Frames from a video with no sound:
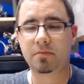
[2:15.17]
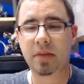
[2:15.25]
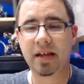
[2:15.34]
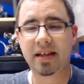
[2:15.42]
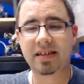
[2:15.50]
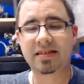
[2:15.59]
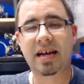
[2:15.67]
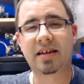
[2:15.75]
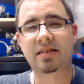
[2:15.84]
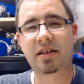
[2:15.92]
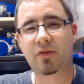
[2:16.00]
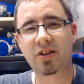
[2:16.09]
melee
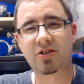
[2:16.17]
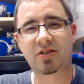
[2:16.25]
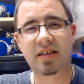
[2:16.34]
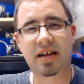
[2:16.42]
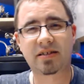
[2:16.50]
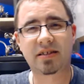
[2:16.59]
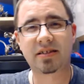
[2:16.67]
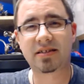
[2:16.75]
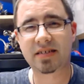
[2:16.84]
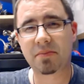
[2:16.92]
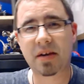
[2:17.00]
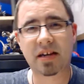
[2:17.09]
attacks and ranged attacks in the
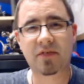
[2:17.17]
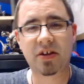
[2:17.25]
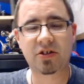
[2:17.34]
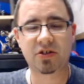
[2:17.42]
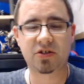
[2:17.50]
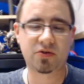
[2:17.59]
same activation.